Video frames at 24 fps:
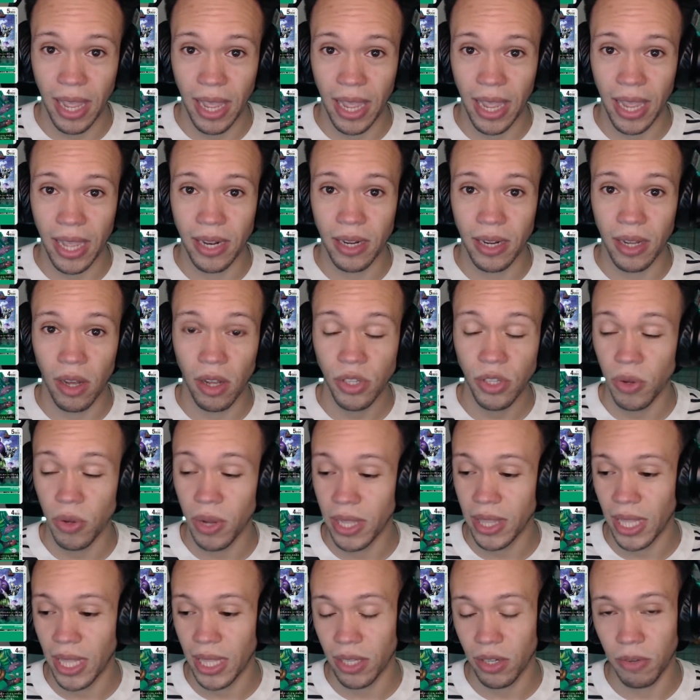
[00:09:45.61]
and also
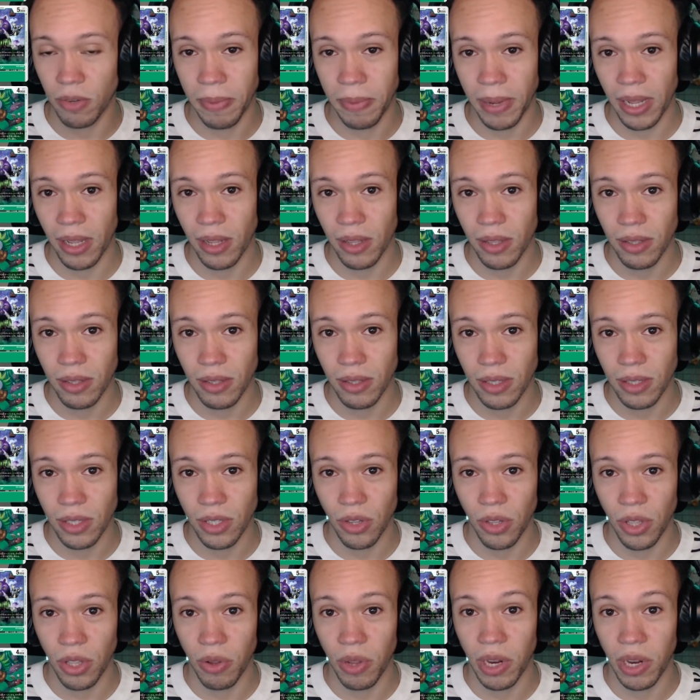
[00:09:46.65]
hit that little bell so
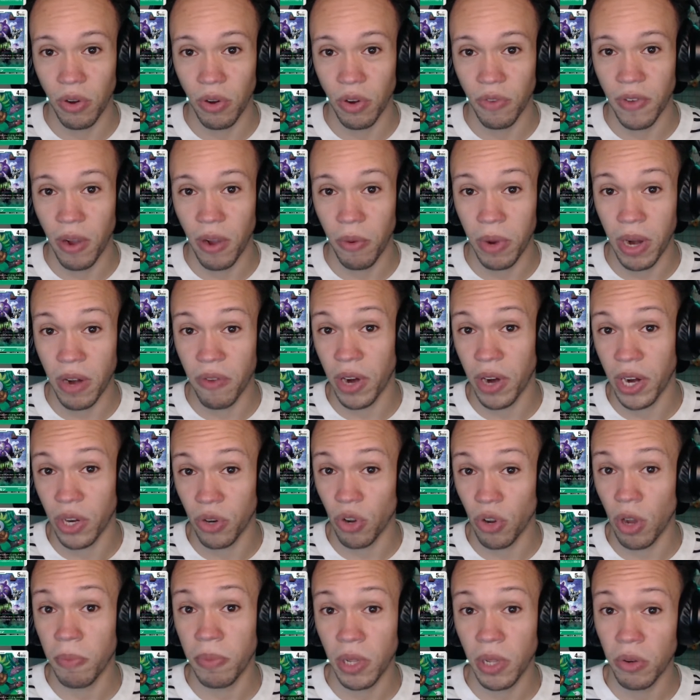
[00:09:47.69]
that you get notified whenever I do
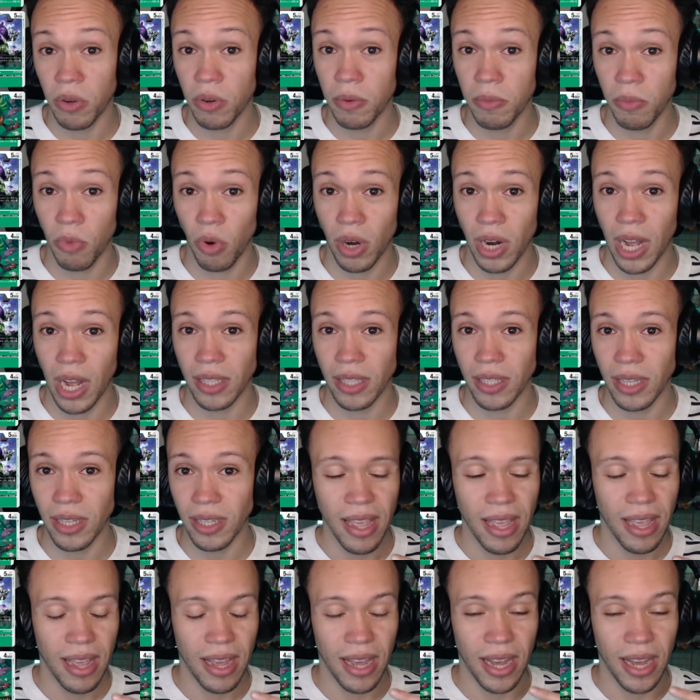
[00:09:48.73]
upload more content.